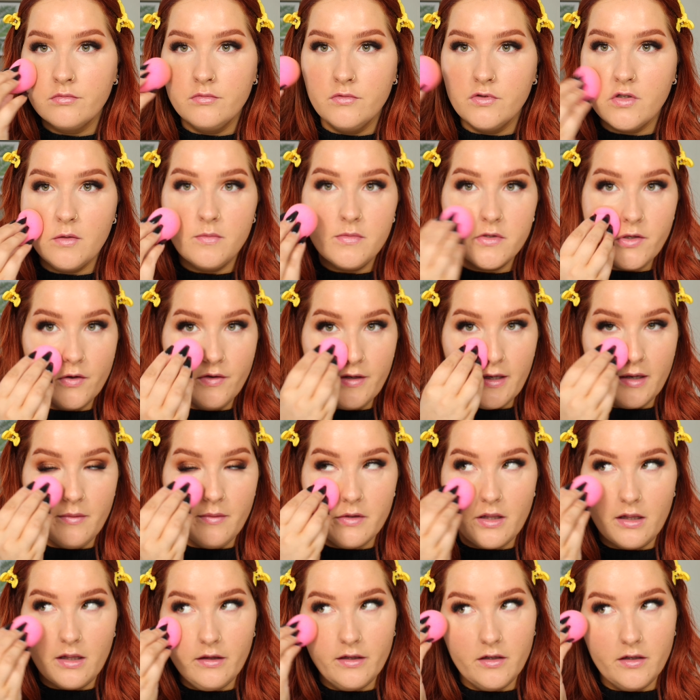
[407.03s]
So I'm just going in
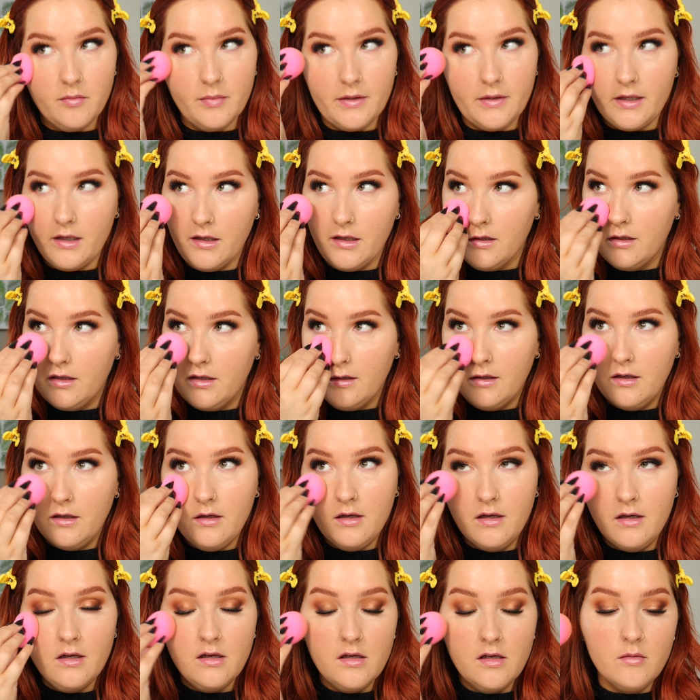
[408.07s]
with a little bit
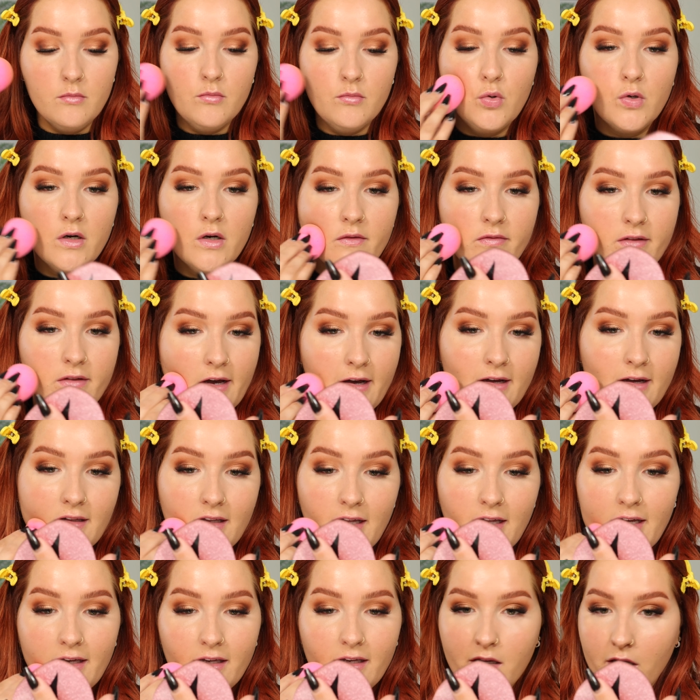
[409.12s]
more of that,
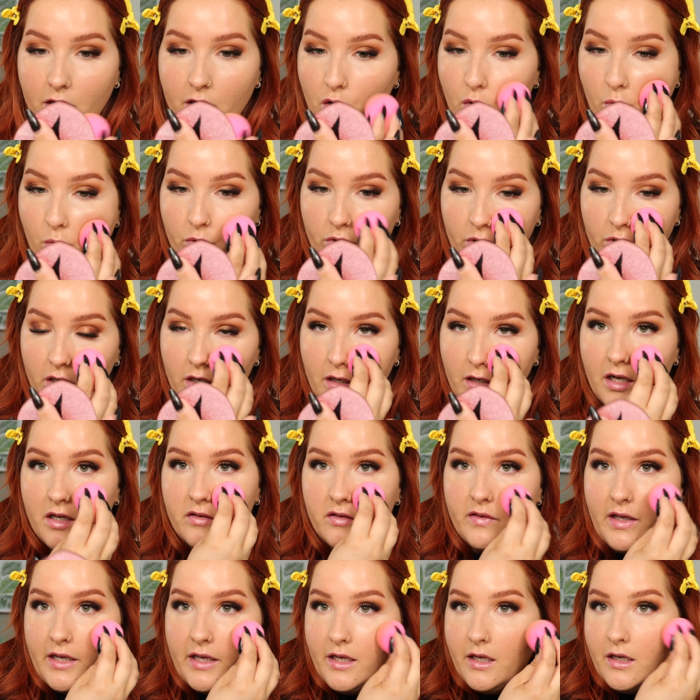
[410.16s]
like a quarter
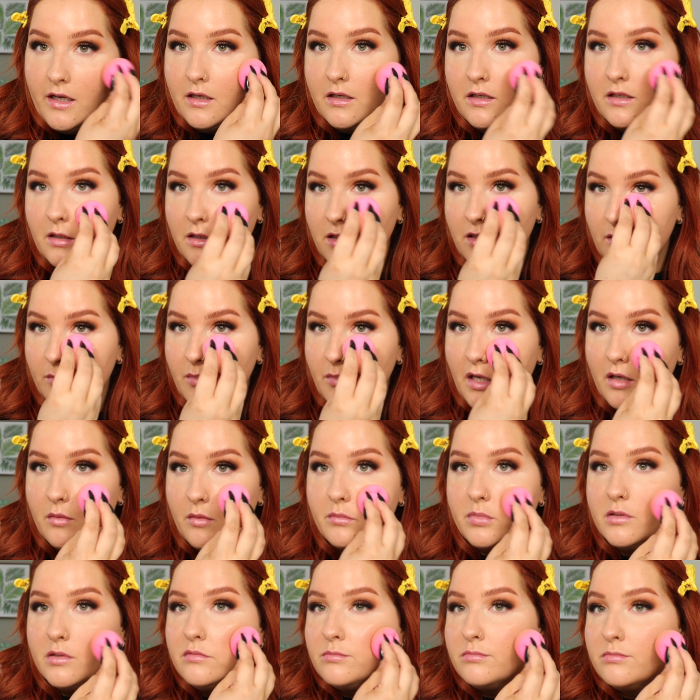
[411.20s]
of a pump.
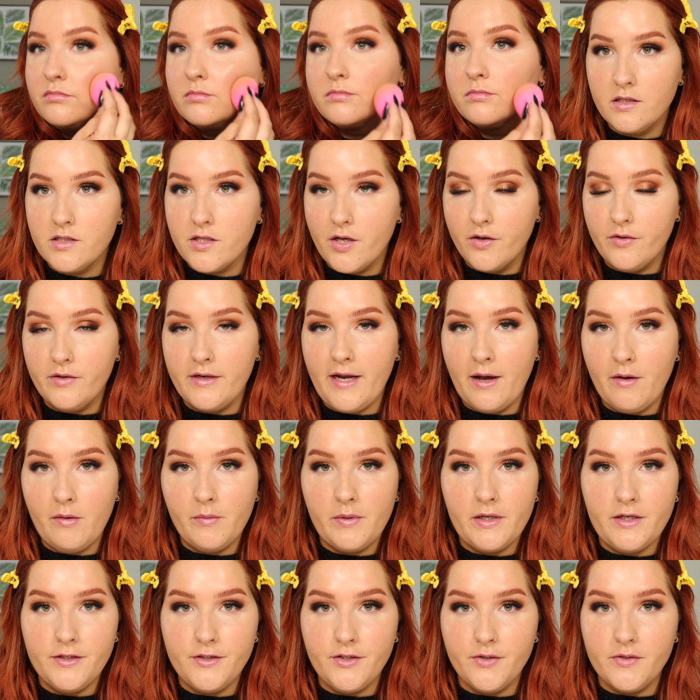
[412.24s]
So now I
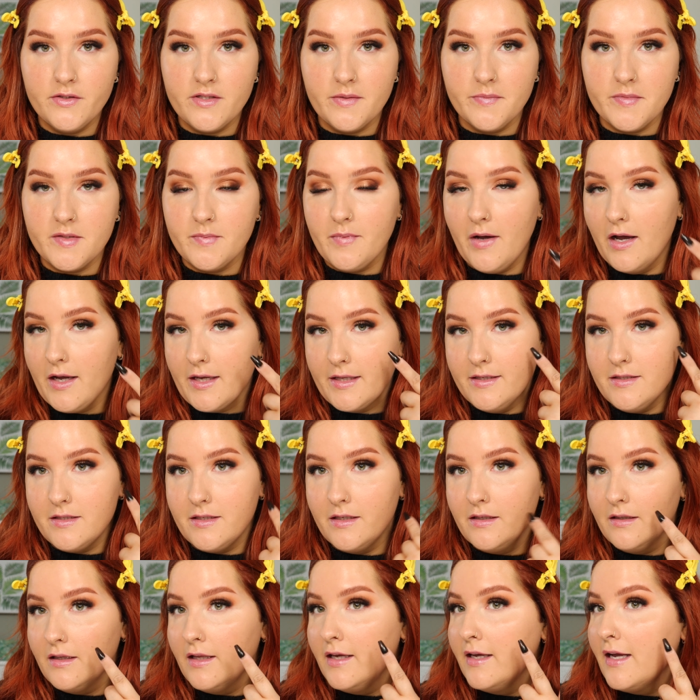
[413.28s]
want to do some spot
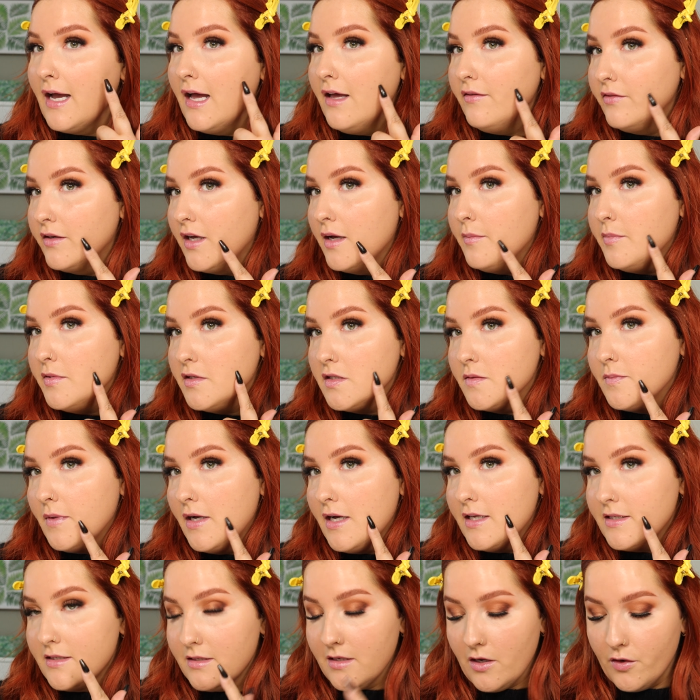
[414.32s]
concealing. I have a couple
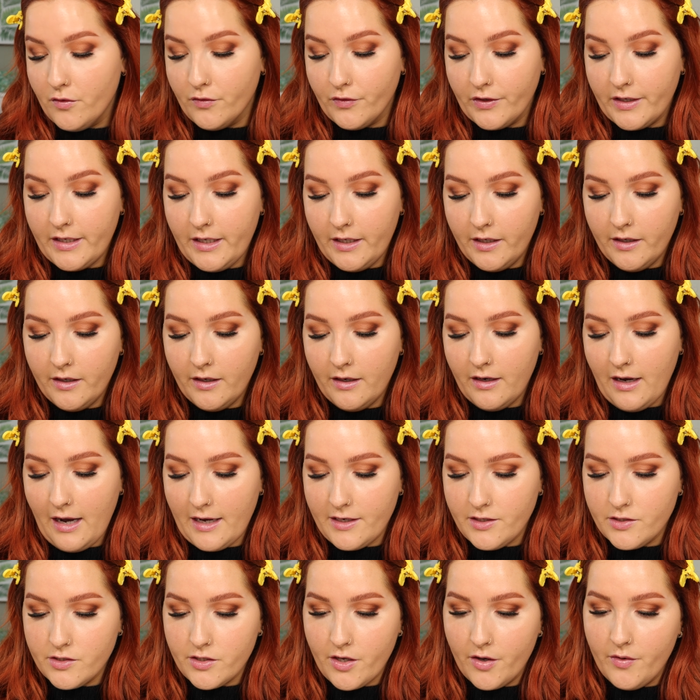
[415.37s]
spots over here. I
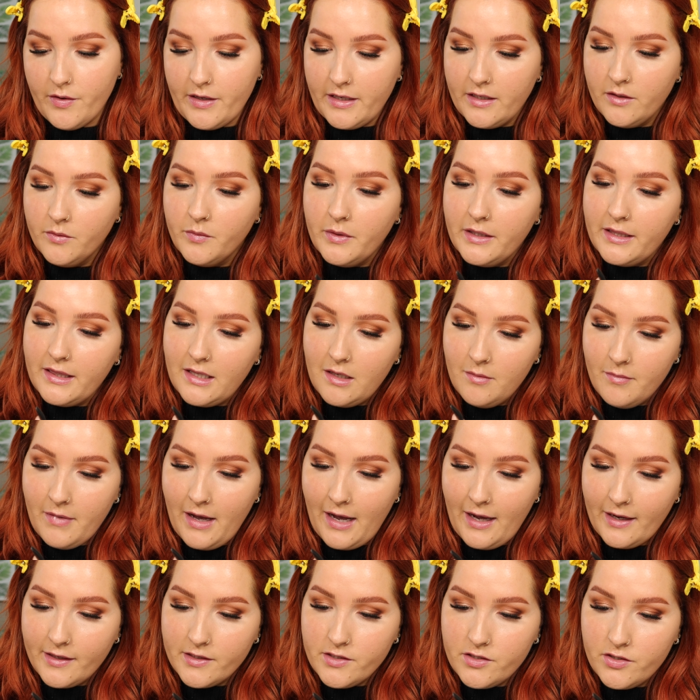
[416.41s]
just go in with the
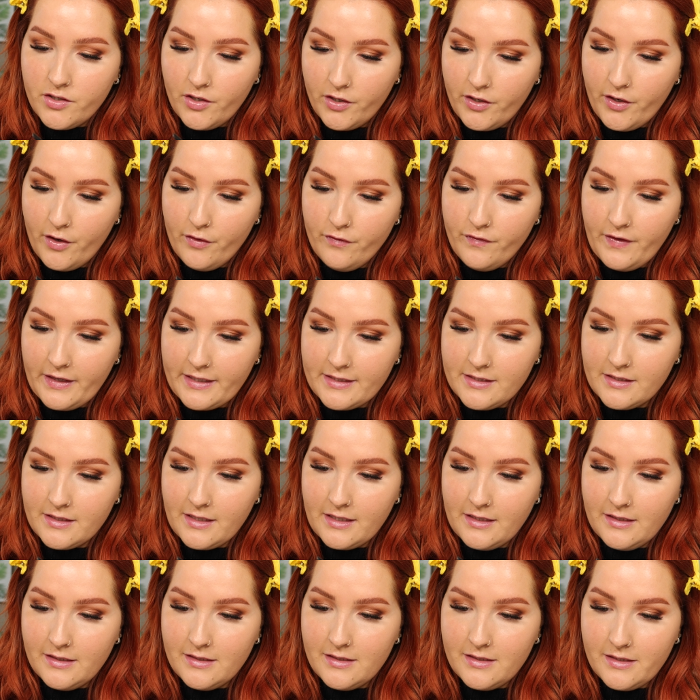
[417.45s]
MAC Studio Fix
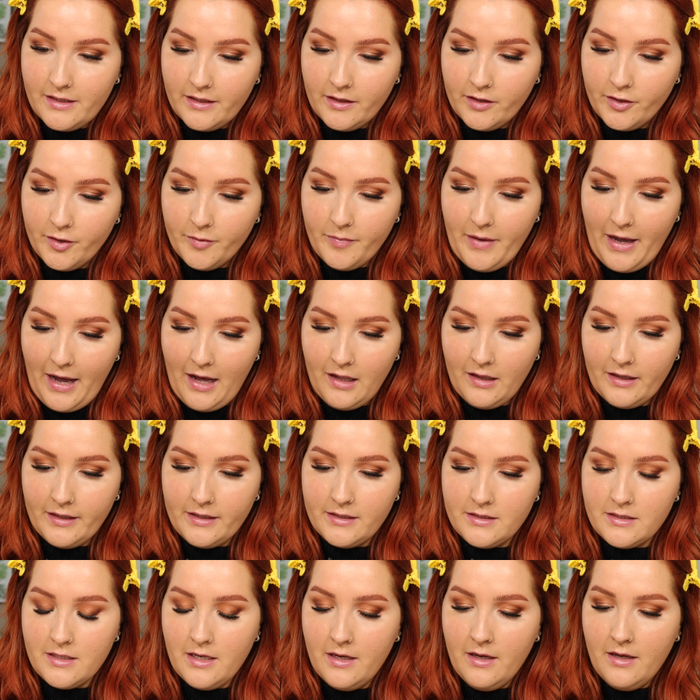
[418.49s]
Concealer
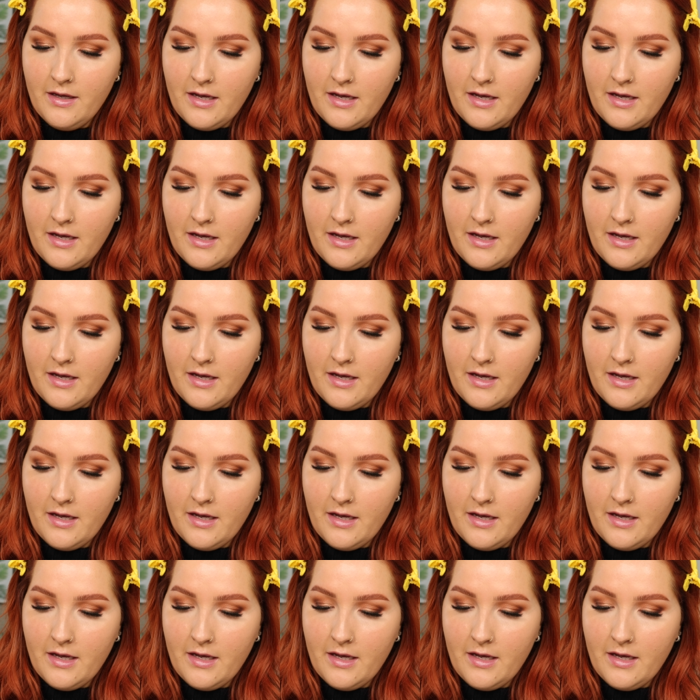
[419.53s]
Palette.